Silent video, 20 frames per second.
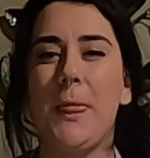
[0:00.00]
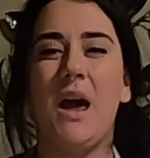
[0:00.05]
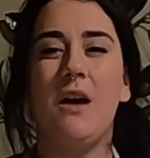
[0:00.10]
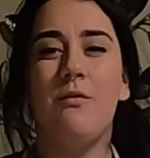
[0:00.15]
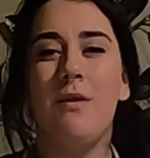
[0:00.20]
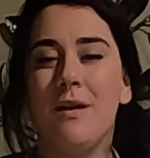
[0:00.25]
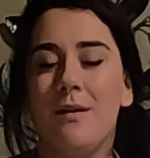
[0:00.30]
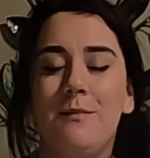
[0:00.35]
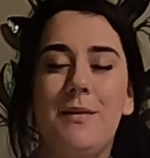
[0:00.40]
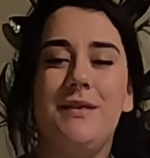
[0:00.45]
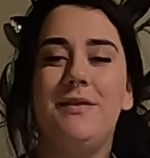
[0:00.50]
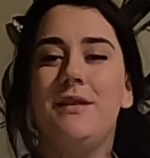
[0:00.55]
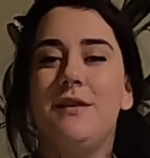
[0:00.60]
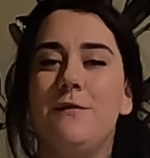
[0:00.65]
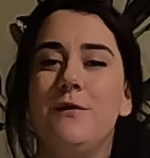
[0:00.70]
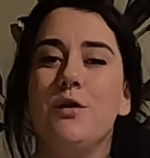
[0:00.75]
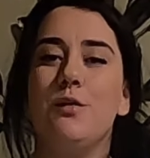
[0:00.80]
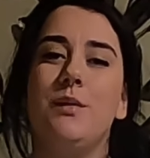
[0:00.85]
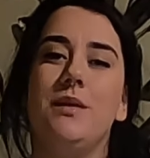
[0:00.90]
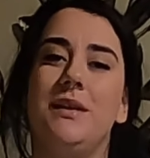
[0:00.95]
I recommend that
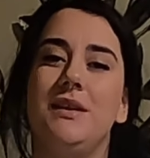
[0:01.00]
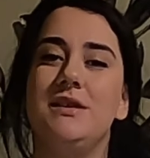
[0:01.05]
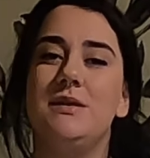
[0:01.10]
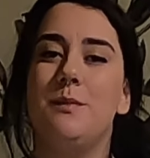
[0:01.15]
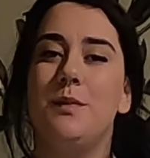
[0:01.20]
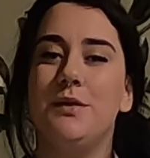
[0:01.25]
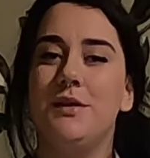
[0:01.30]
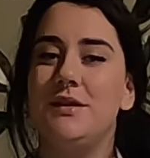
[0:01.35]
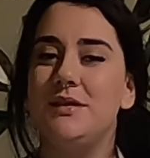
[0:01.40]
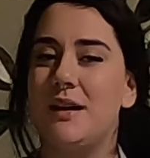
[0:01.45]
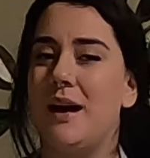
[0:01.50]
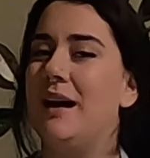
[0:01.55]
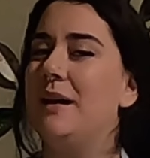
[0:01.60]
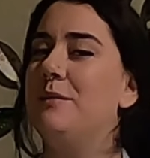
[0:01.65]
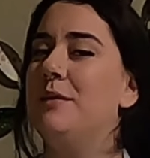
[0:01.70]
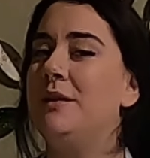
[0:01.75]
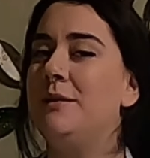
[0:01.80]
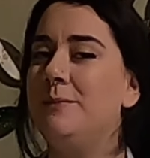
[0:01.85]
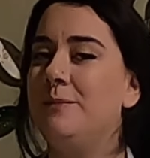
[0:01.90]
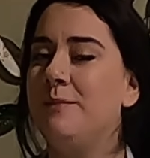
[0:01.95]
if you're willing to put the time
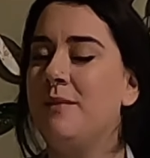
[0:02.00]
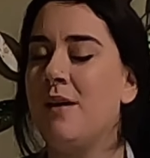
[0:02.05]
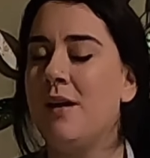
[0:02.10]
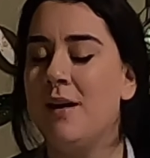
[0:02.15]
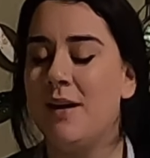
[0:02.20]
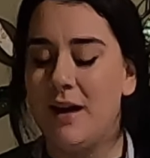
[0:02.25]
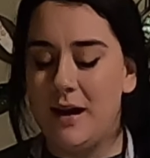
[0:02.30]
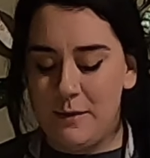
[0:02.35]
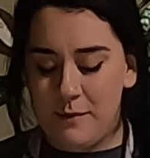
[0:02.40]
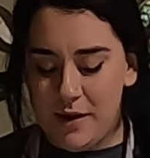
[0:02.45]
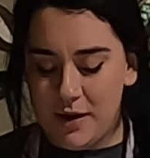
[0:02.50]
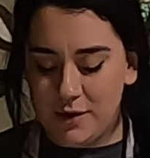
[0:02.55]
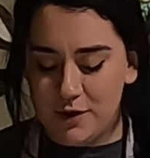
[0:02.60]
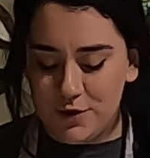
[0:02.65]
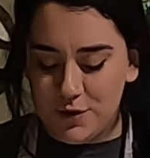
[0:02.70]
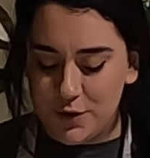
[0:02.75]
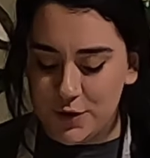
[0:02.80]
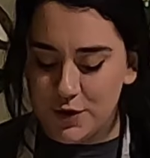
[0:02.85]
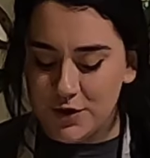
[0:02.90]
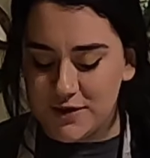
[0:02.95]
in and make the
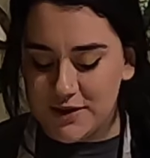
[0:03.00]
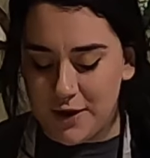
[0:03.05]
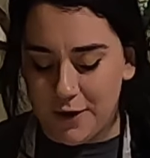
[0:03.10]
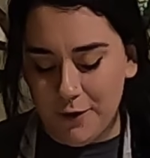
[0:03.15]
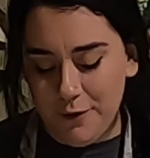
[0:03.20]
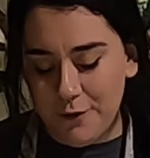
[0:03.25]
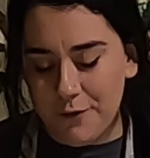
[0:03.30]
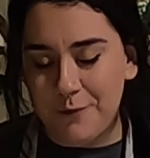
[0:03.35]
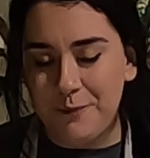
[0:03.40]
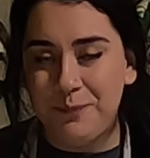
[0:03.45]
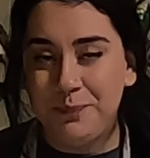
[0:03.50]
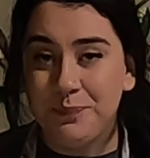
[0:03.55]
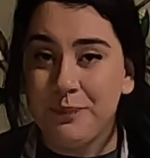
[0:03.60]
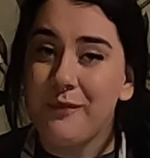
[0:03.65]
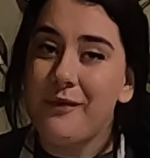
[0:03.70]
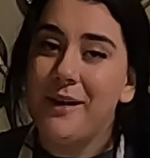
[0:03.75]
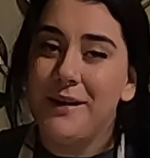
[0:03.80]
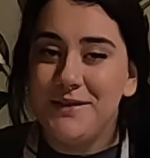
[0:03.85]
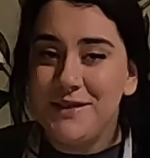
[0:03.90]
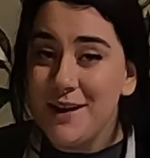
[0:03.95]
dough yourself,
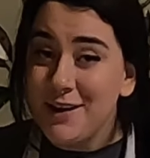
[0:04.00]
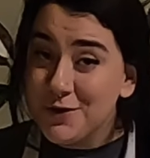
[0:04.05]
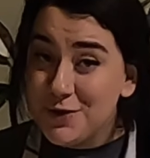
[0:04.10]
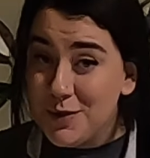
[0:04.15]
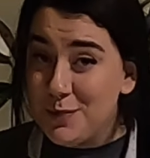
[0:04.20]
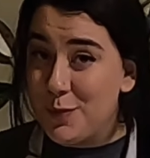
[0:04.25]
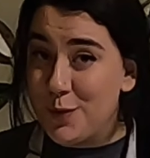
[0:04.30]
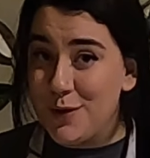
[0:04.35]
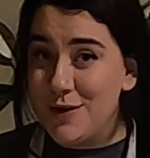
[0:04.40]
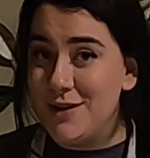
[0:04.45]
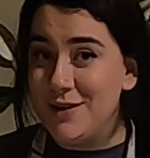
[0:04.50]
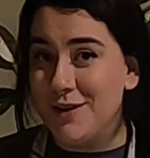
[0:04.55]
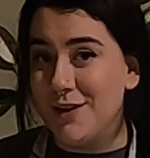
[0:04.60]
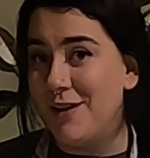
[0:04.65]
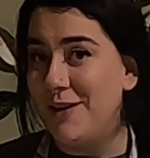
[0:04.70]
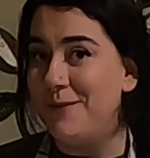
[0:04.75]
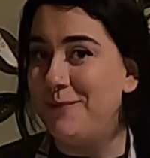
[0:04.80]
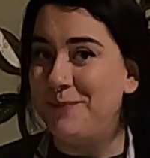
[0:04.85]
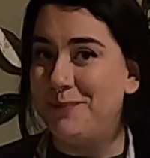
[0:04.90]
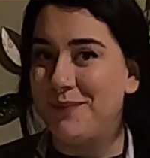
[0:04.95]
it's actually pretty
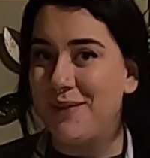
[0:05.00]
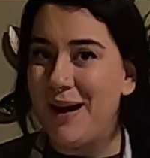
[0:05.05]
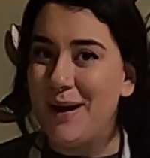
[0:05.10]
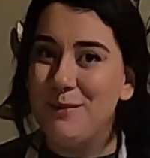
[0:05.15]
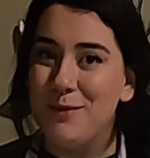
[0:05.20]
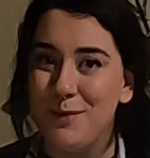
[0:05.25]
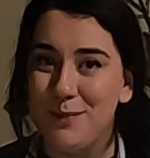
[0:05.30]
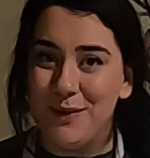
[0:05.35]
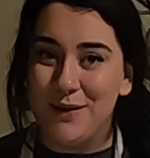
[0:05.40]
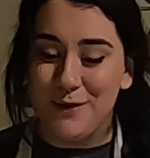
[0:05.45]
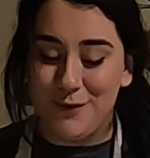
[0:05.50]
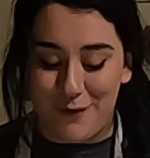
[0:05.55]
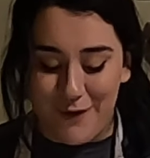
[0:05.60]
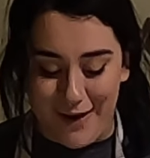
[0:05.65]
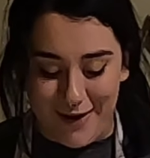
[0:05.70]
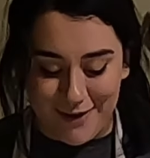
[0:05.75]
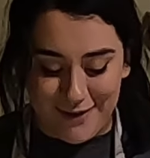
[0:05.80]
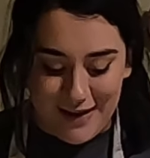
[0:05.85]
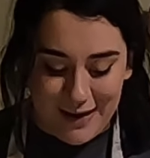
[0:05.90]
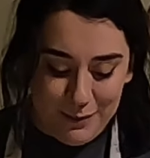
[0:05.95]
good. I'm a big
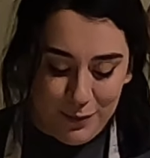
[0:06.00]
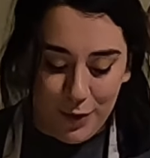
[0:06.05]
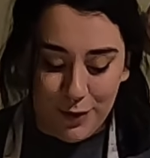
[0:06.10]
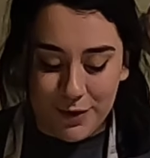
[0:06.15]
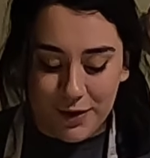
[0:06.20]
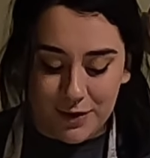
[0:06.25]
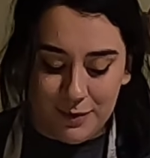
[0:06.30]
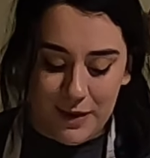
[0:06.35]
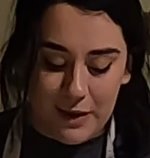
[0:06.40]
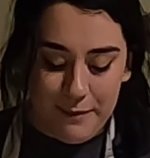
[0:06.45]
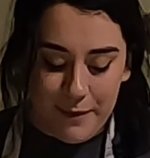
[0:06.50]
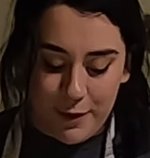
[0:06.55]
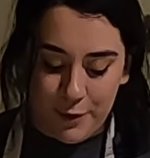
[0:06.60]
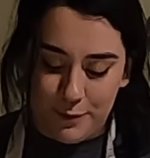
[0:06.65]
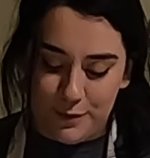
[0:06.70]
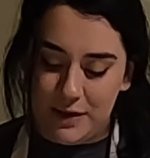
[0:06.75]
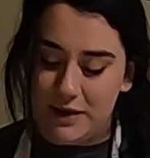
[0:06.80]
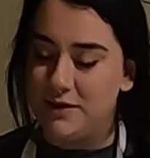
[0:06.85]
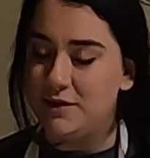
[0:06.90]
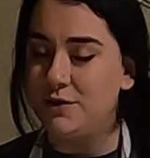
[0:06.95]
fan. I'm probably gonna make my
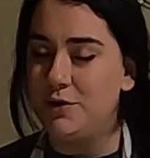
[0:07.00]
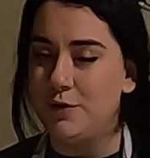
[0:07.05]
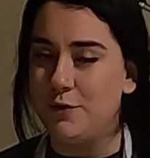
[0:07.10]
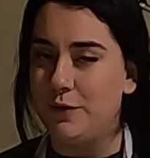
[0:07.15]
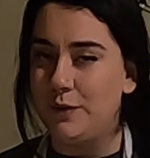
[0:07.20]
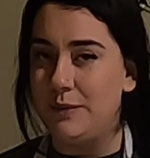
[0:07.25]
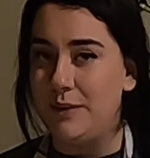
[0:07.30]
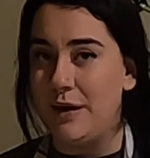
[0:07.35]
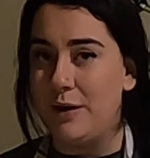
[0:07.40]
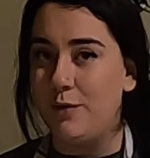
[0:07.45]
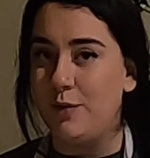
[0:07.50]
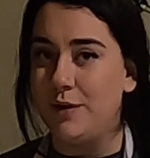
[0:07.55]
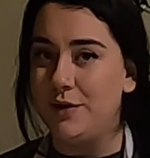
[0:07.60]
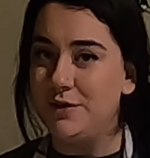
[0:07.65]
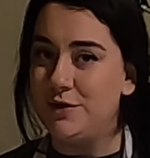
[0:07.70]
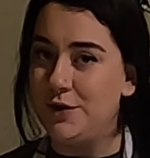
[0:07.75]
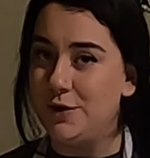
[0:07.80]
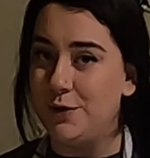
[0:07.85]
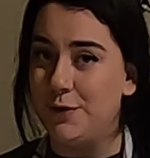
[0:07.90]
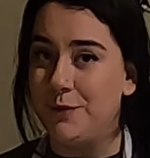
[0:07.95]
own pizza dough from now on
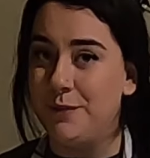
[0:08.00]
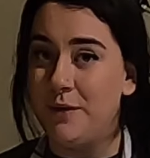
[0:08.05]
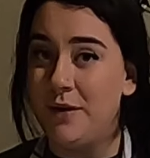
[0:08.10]
too.